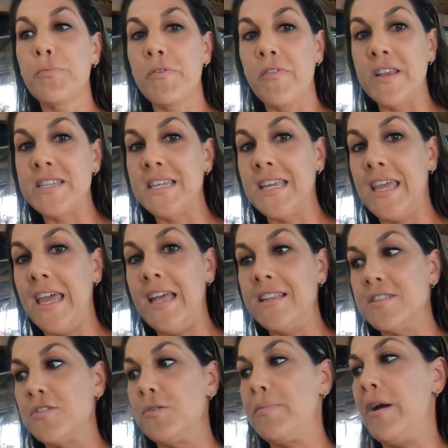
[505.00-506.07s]
preventing
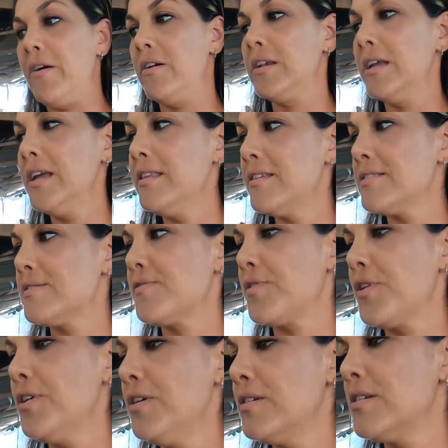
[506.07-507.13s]
cancer apparently, this
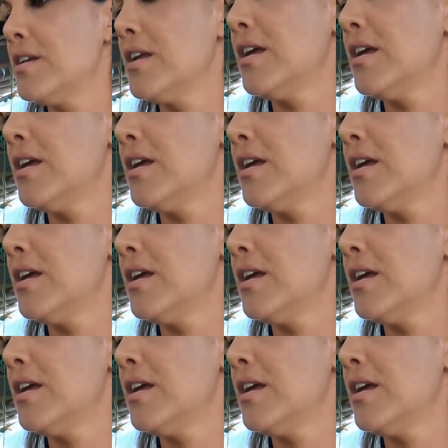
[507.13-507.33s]
fruit.